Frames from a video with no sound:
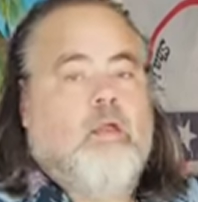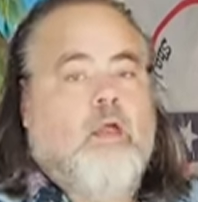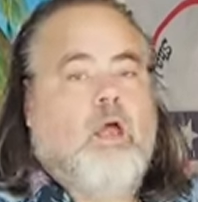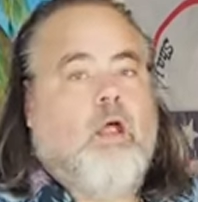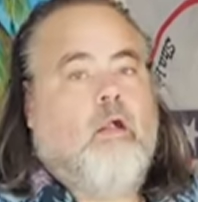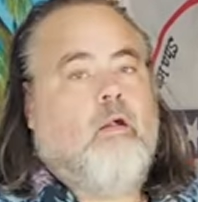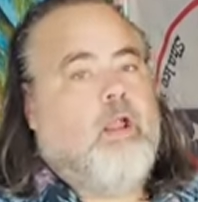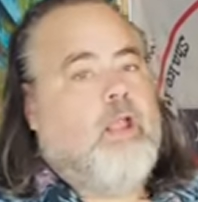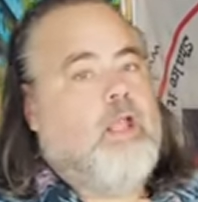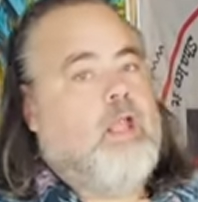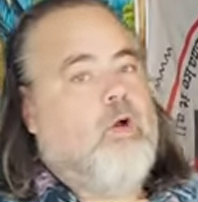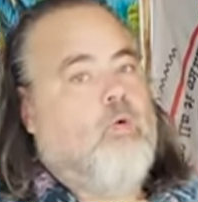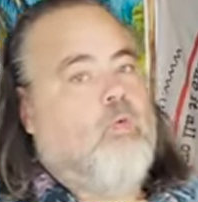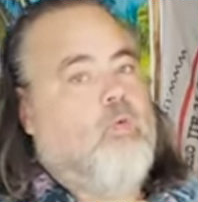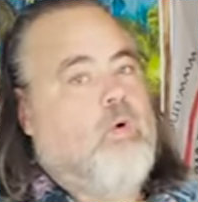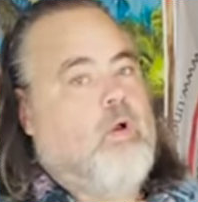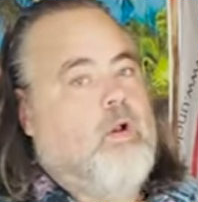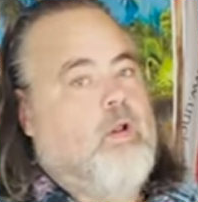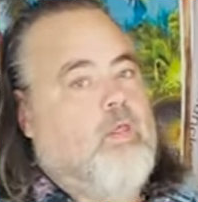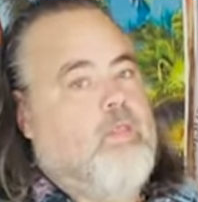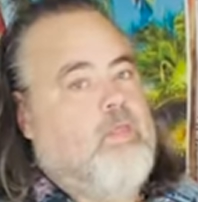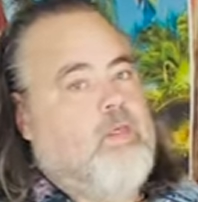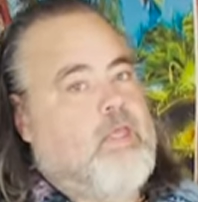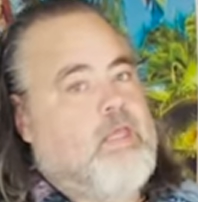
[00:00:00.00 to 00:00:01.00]
All right, now
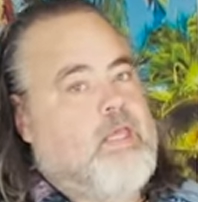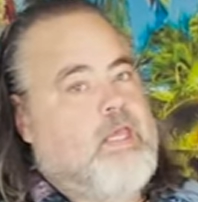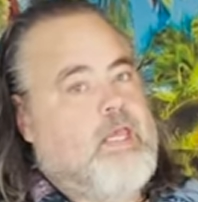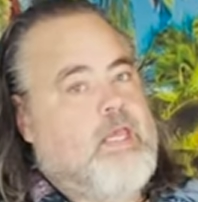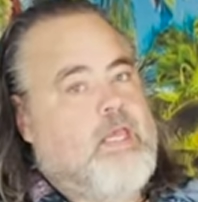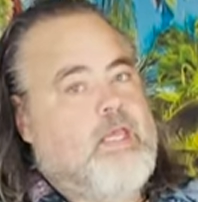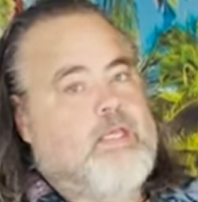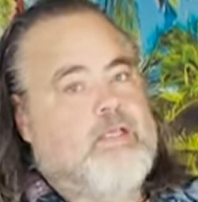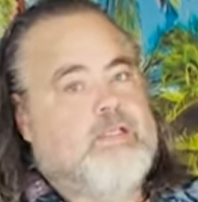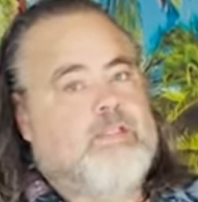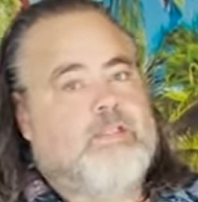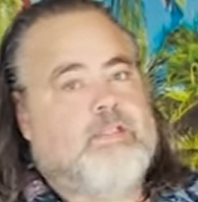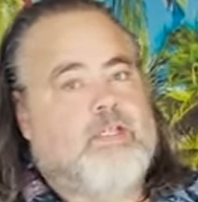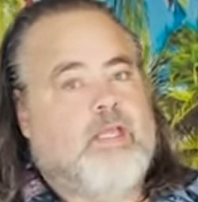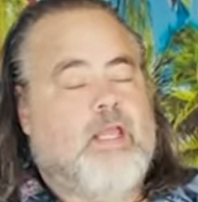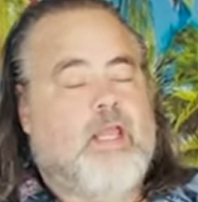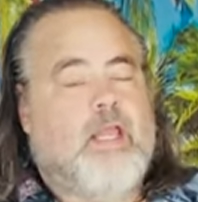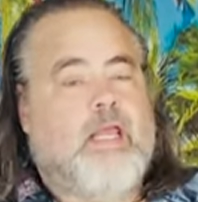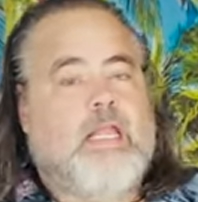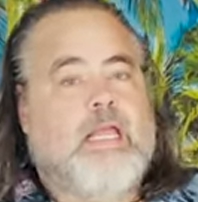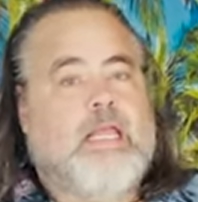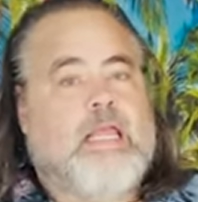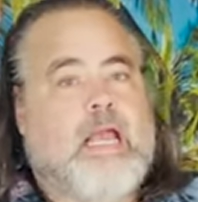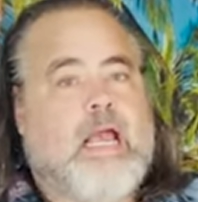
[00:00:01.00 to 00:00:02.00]
one of the keys to
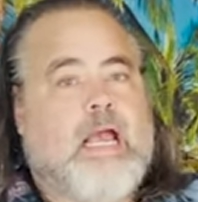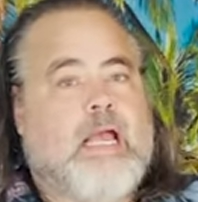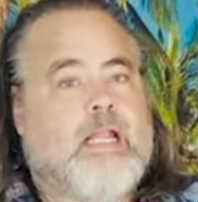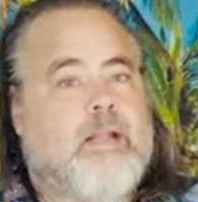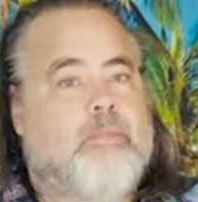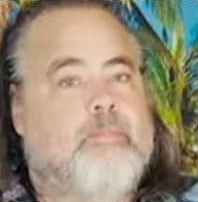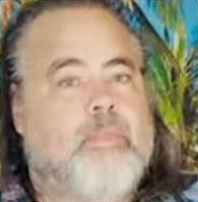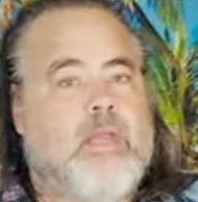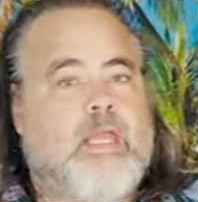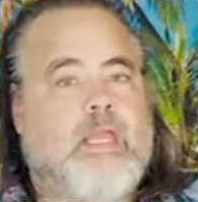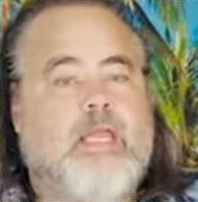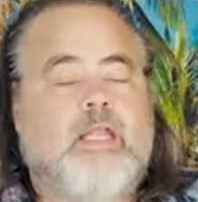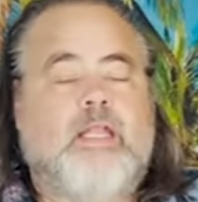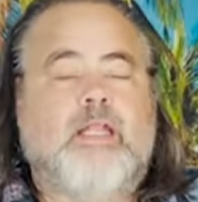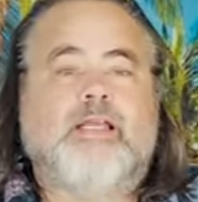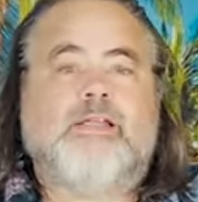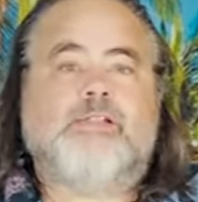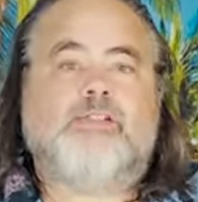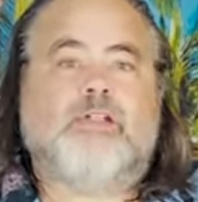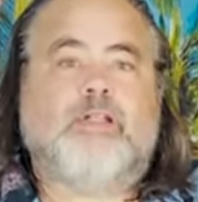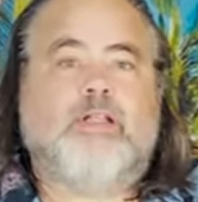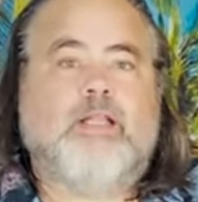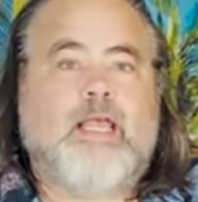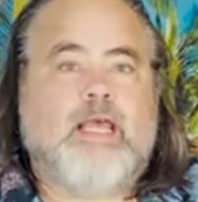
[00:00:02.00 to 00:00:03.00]
any kind of meat
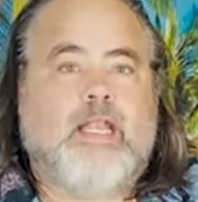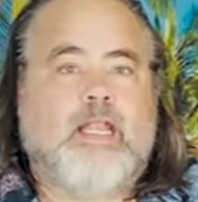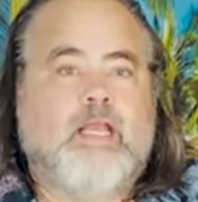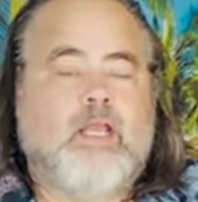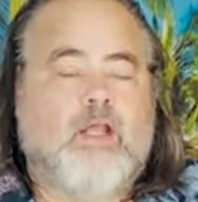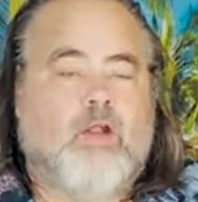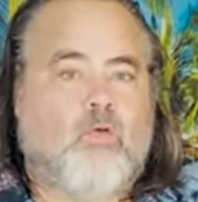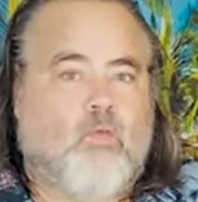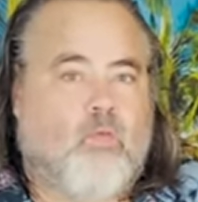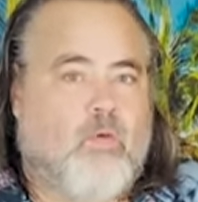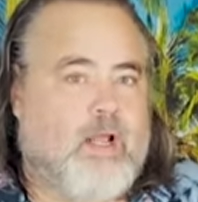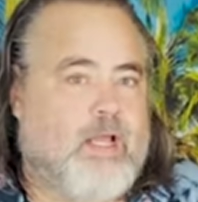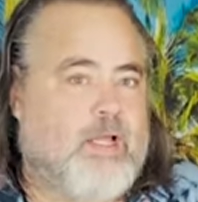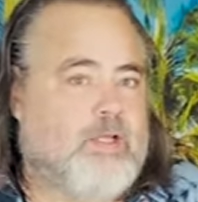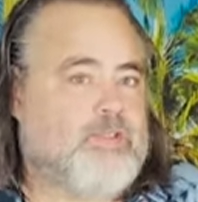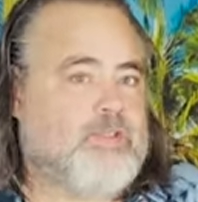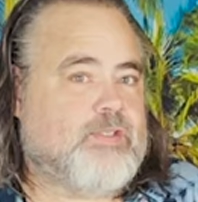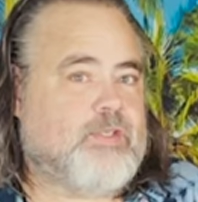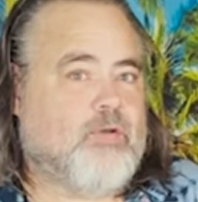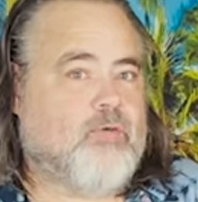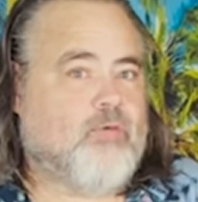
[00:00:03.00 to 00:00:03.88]
is letting it rest.